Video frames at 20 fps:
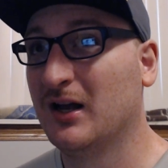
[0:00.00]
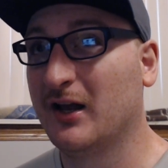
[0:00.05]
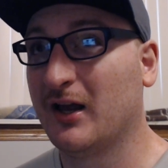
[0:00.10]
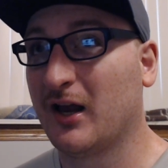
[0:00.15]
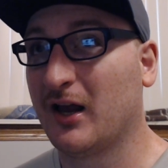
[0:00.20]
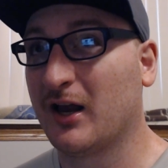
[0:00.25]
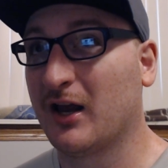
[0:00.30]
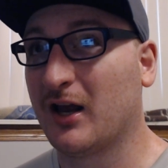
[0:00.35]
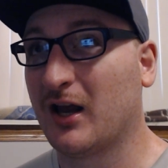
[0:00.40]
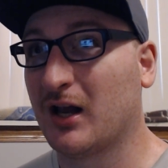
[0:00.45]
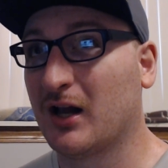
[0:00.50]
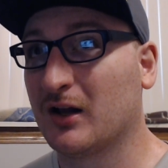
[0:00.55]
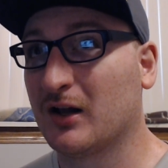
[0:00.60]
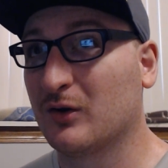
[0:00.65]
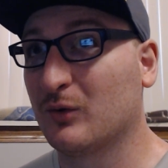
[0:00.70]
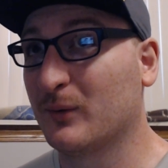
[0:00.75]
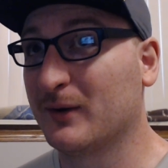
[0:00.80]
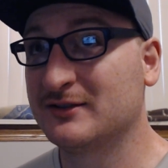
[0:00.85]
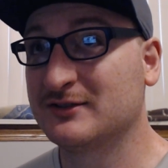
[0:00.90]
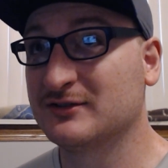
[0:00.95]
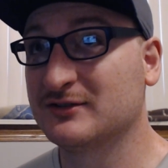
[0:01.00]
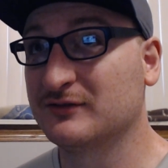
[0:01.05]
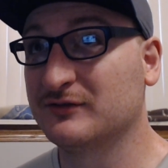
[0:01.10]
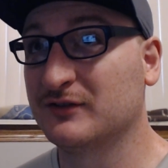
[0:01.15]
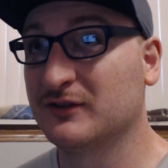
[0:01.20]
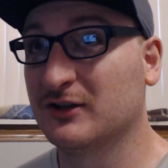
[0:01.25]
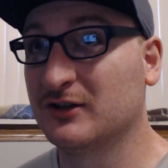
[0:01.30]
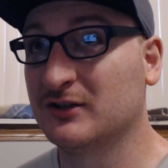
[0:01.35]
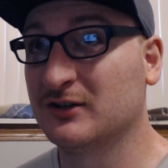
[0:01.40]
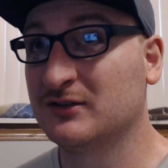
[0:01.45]
And a waste of
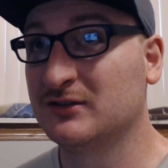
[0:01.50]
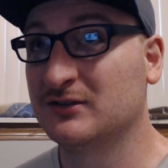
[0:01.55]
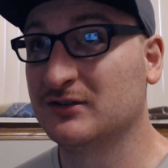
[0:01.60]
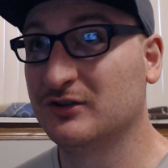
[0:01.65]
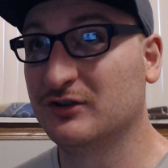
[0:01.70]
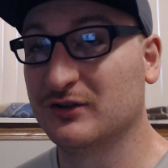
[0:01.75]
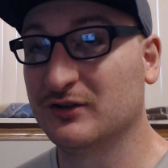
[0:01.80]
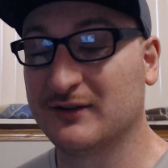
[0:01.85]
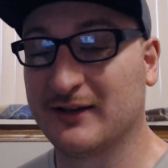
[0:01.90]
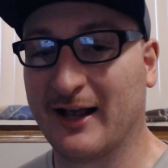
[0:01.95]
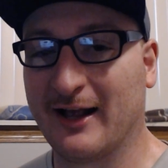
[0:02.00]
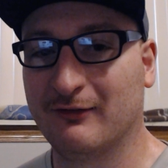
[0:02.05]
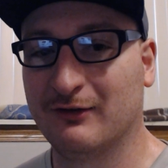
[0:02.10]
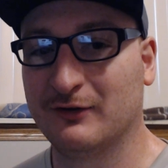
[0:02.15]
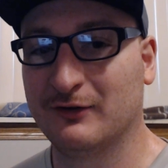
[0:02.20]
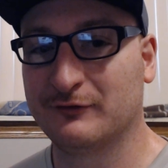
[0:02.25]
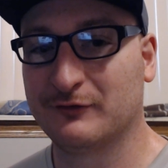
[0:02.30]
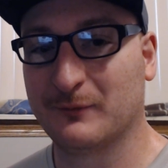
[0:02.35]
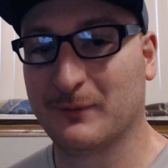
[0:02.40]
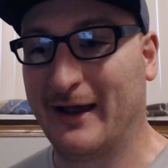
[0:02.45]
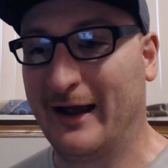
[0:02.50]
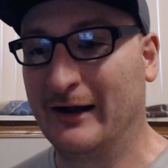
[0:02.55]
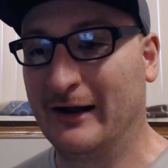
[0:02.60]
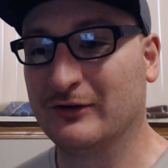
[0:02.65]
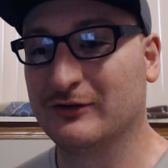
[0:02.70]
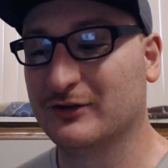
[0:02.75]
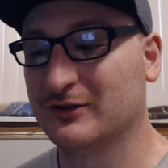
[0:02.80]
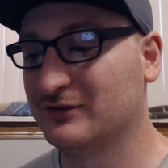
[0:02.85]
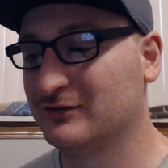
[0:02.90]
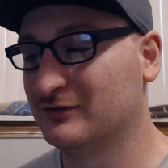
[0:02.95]
good talent from the
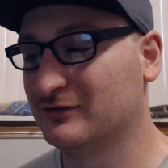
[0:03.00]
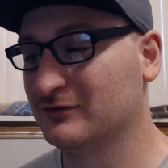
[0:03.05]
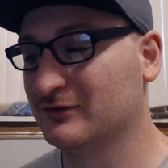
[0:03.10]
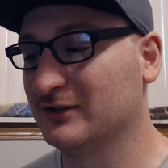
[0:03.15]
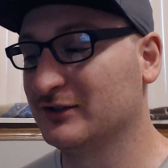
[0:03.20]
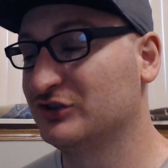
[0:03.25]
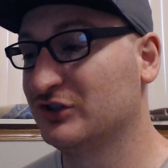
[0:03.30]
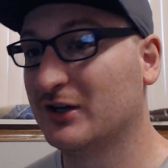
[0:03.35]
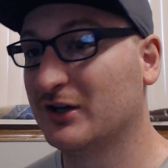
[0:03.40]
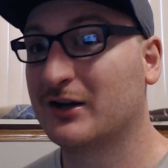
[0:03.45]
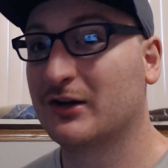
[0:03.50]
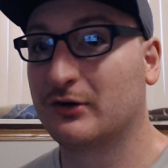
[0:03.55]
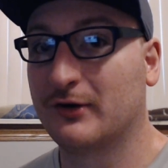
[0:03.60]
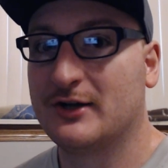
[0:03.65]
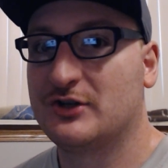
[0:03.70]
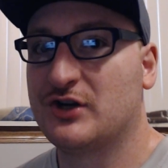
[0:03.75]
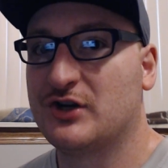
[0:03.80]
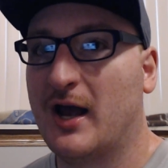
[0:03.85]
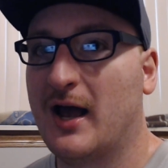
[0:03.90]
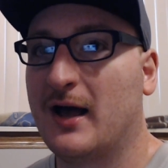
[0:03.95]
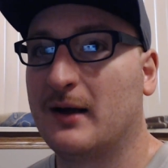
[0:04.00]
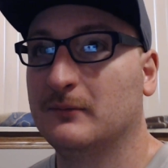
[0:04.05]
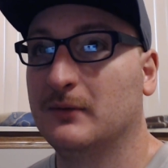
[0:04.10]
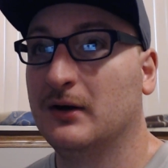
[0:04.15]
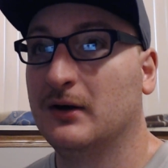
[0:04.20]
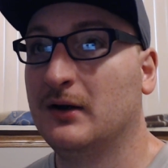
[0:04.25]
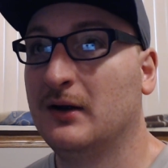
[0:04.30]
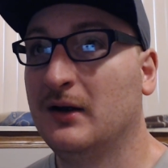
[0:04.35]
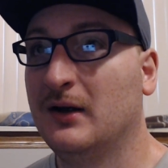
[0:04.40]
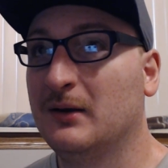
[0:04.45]
actress. Like, she did a great job,
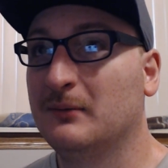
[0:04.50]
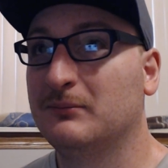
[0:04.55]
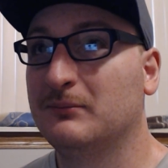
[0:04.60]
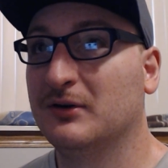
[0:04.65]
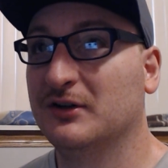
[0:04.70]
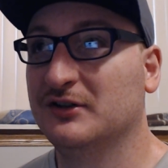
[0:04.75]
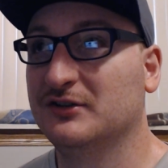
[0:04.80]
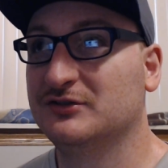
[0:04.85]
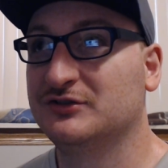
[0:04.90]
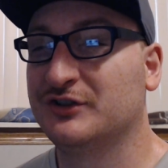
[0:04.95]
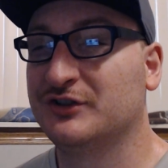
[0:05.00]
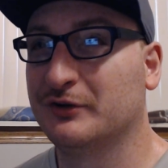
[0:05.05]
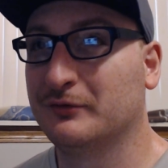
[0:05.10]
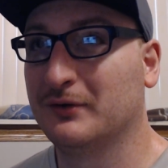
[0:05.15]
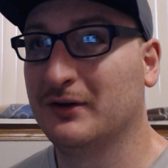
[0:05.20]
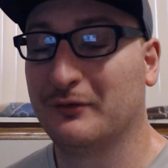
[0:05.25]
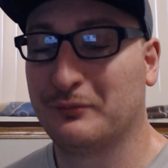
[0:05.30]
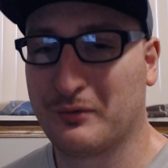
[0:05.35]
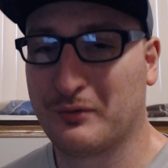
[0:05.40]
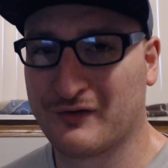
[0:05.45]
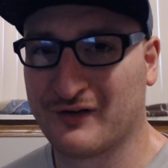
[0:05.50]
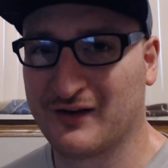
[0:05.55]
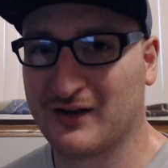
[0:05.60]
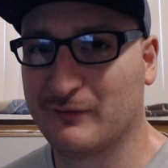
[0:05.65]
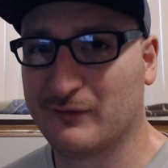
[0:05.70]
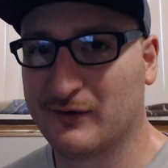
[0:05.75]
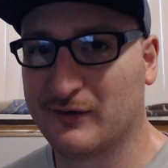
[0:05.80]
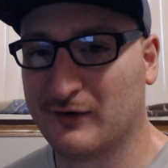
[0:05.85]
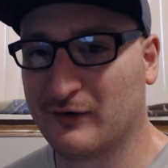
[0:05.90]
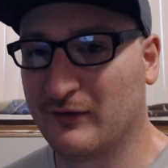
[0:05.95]
but she really wasn't
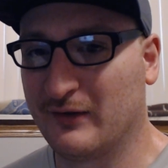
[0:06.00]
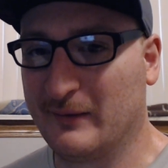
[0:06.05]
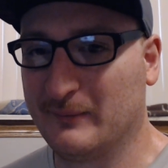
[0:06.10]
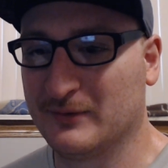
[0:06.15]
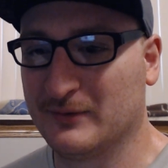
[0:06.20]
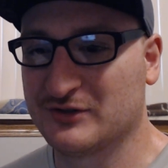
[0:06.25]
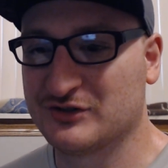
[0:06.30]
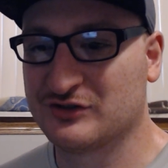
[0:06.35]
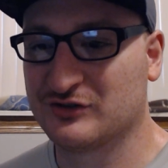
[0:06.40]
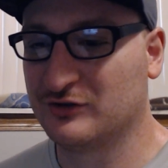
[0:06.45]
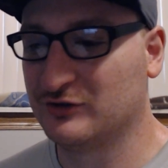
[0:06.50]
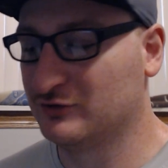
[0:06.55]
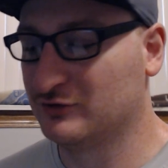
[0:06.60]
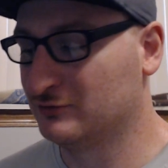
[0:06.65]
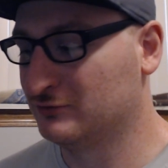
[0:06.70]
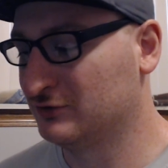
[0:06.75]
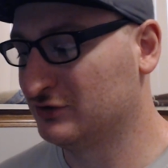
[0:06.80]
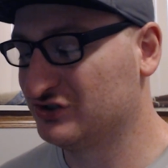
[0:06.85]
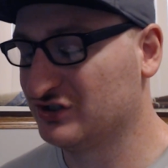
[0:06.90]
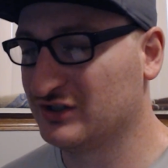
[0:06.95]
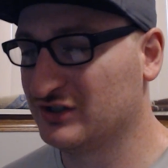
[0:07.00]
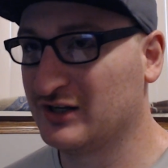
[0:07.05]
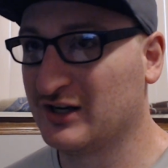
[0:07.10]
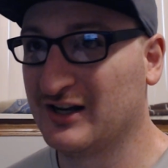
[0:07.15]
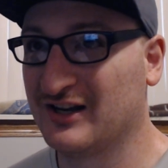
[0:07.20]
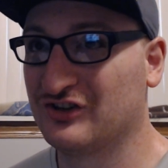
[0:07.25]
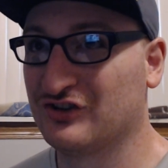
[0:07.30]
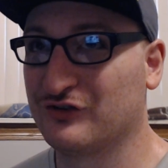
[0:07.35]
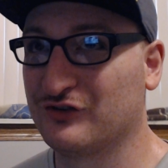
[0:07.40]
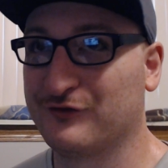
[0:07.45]
given all that much to do. And she kind
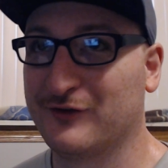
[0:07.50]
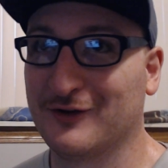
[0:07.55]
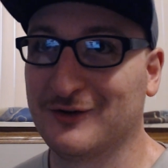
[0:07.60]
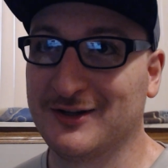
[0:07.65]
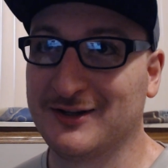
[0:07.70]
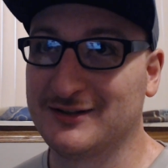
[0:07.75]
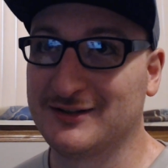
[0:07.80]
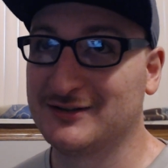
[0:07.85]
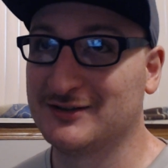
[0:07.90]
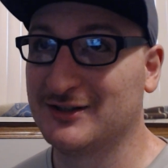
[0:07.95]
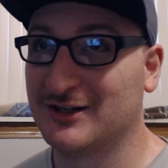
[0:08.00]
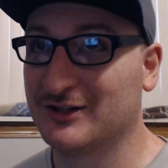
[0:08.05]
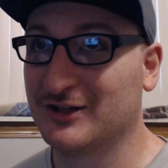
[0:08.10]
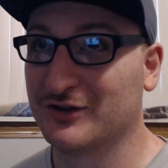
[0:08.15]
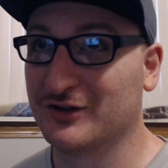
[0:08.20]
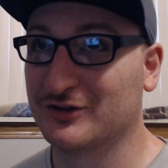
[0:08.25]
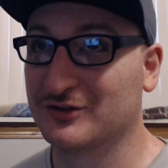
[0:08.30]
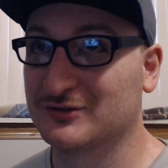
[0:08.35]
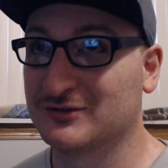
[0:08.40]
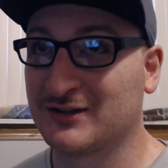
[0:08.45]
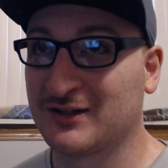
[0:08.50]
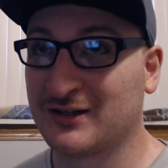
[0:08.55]
of just felt like another